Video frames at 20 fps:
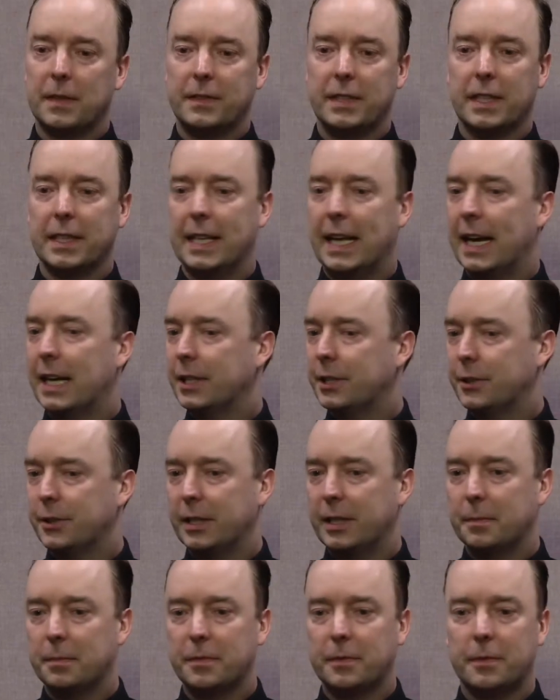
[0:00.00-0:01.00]
I've done that
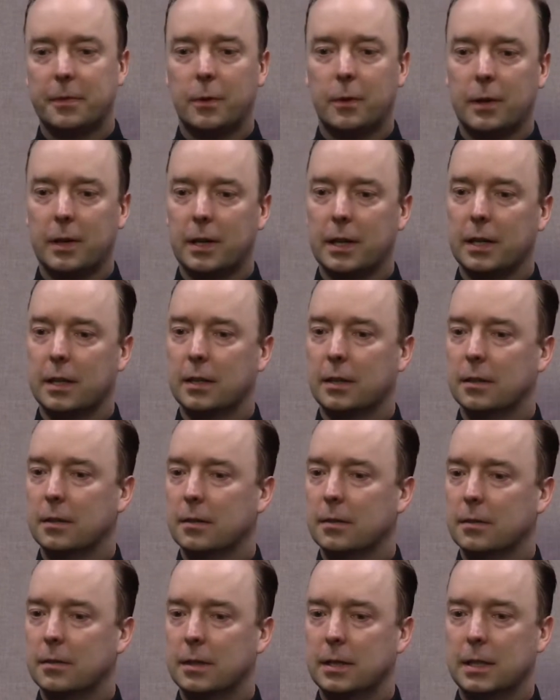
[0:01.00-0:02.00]
trip for
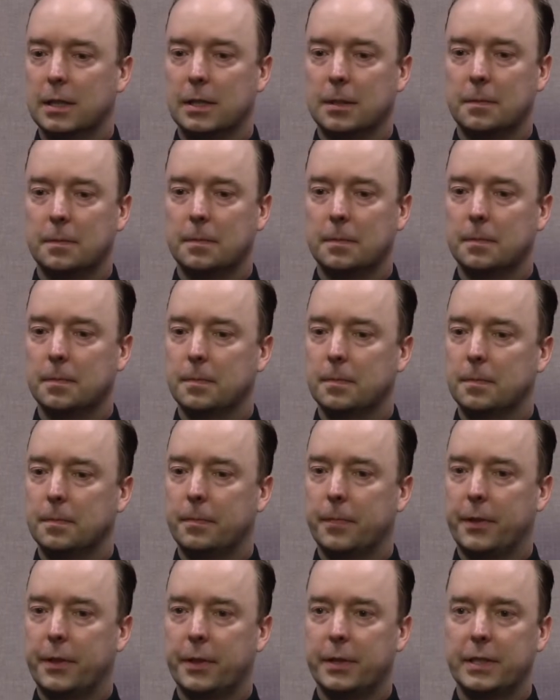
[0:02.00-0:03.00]
um,
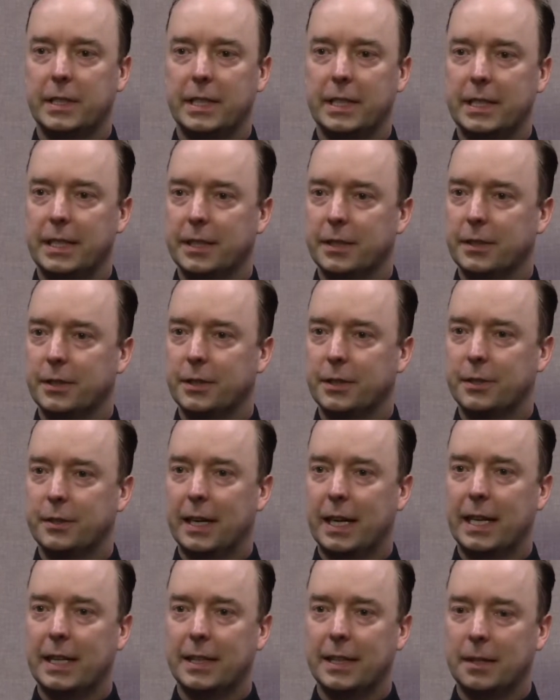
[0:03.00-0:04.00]
13 years
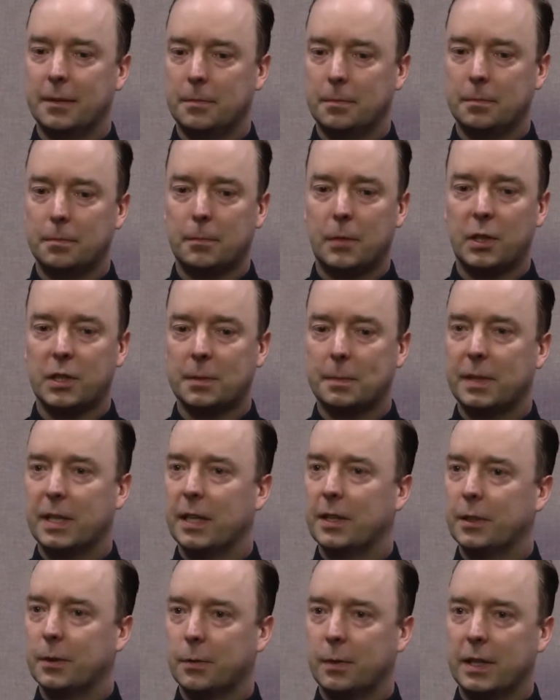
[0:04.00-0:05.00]
straight and then multiple
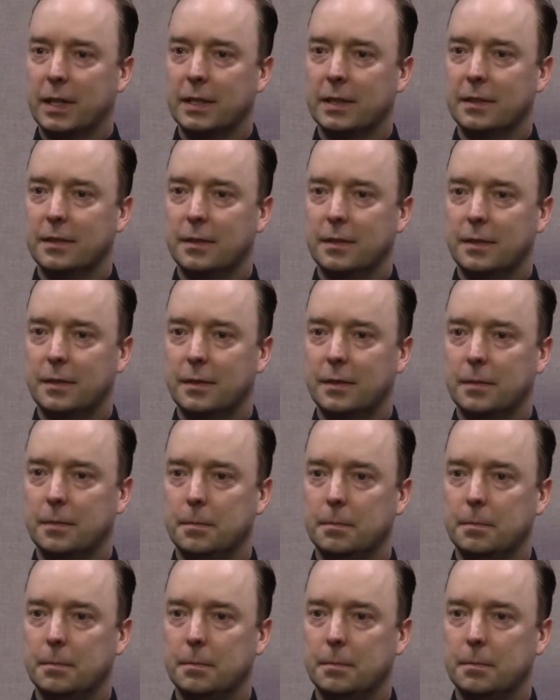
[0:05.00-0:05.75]
other ones